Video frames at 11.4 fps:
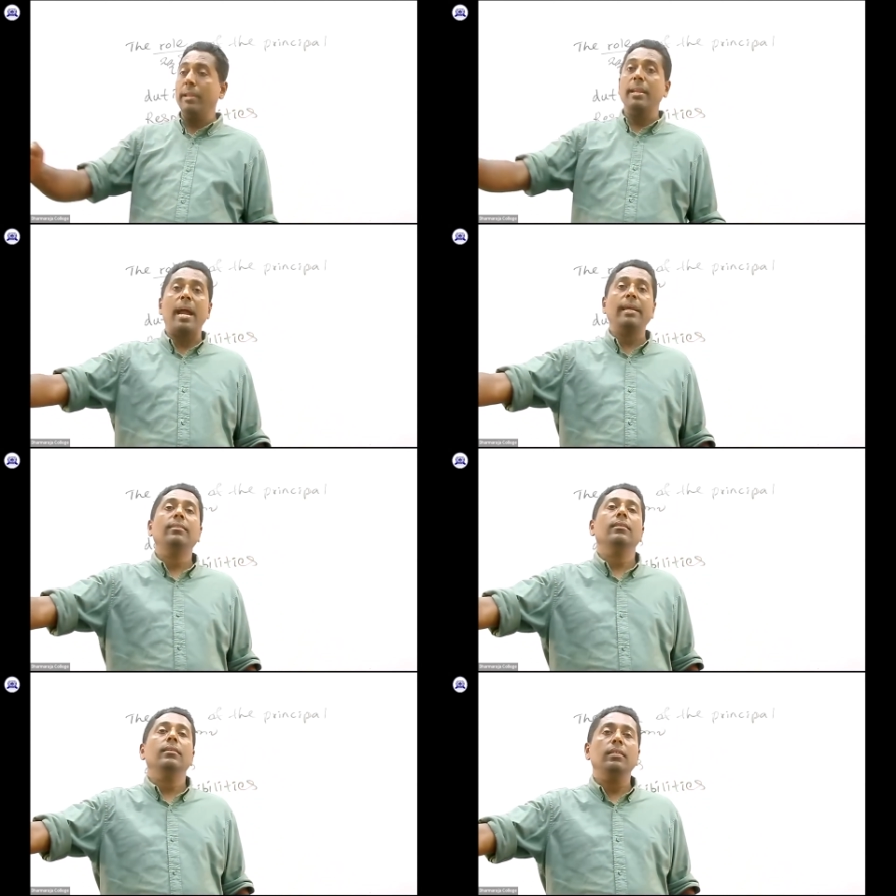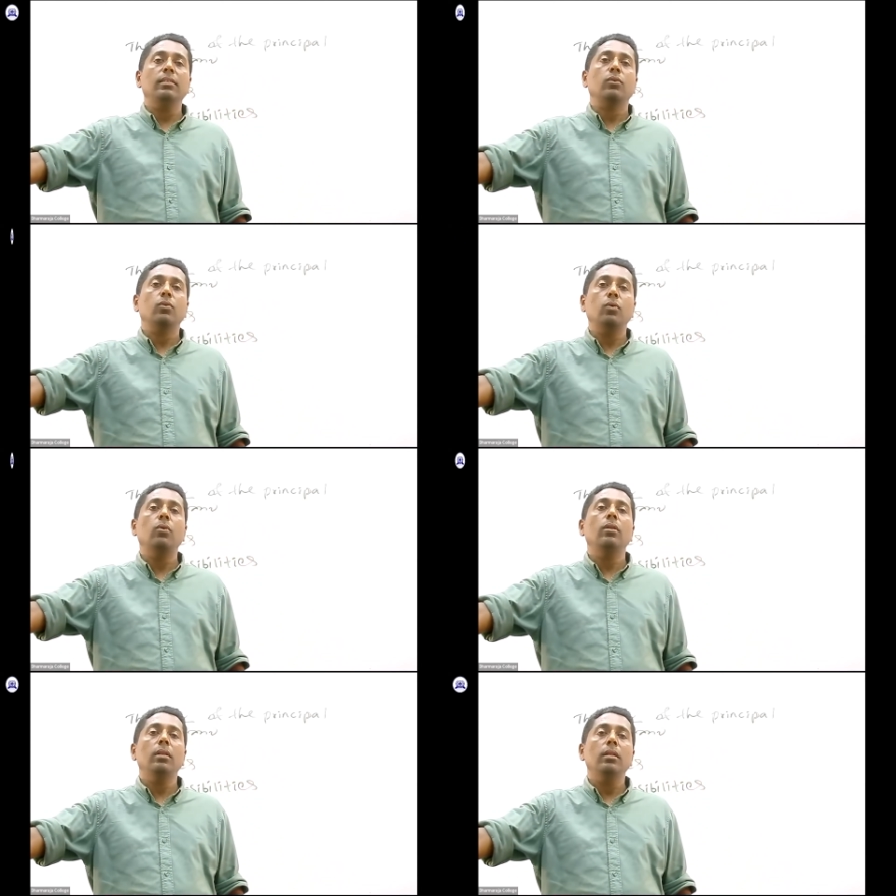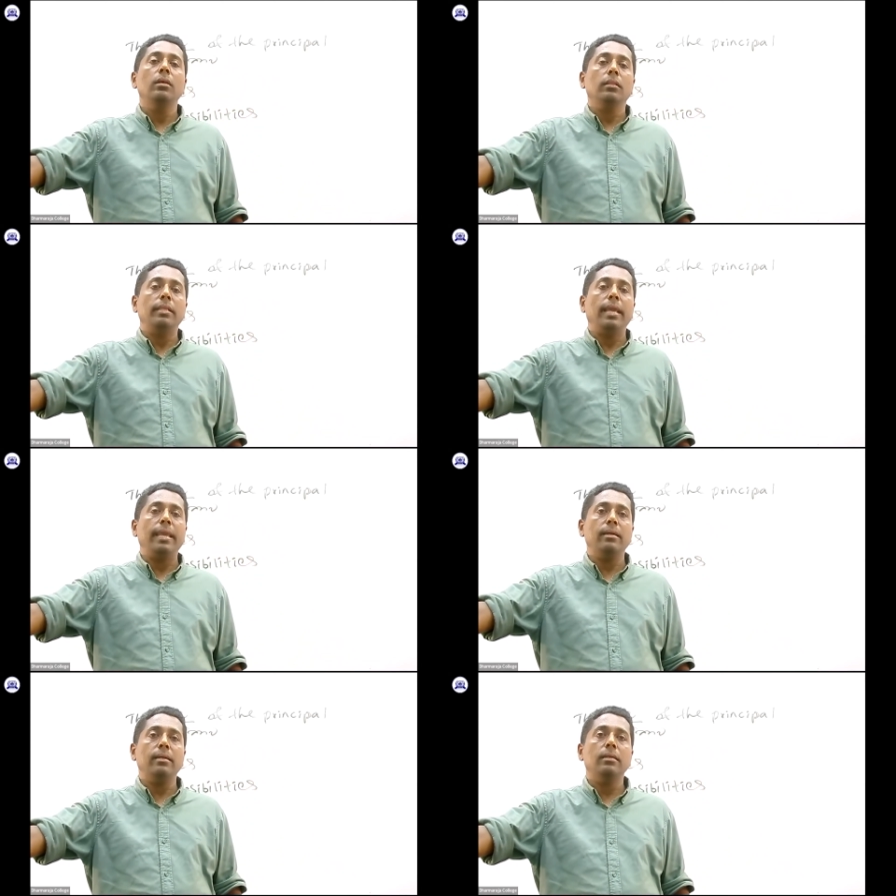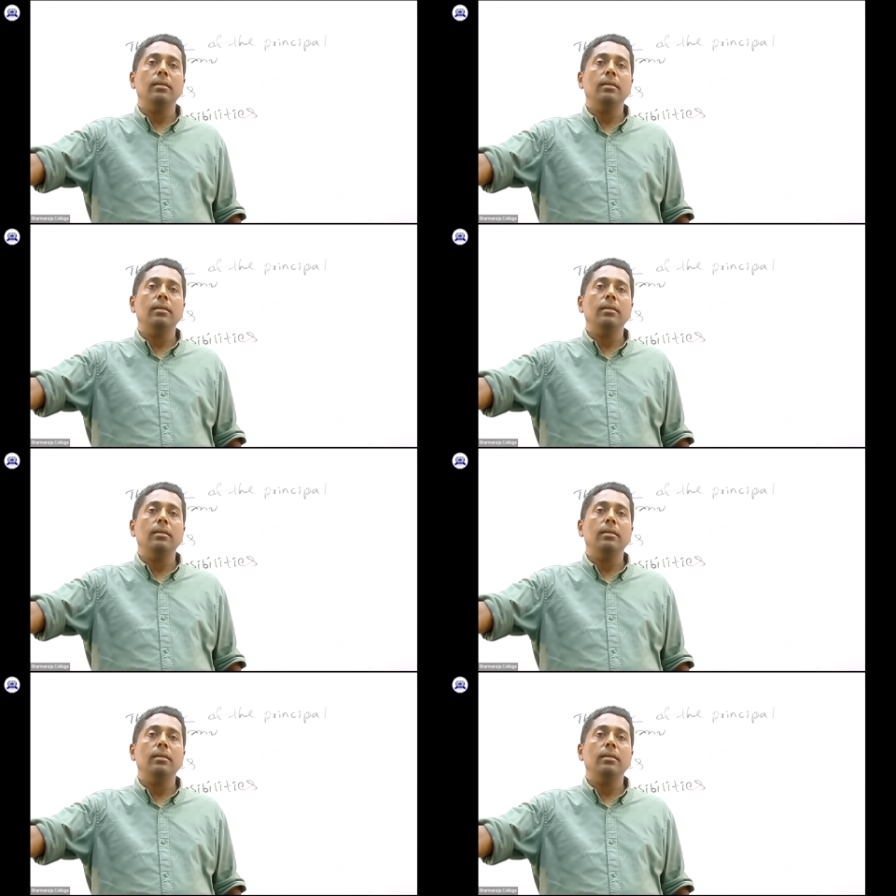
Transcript: nice school there.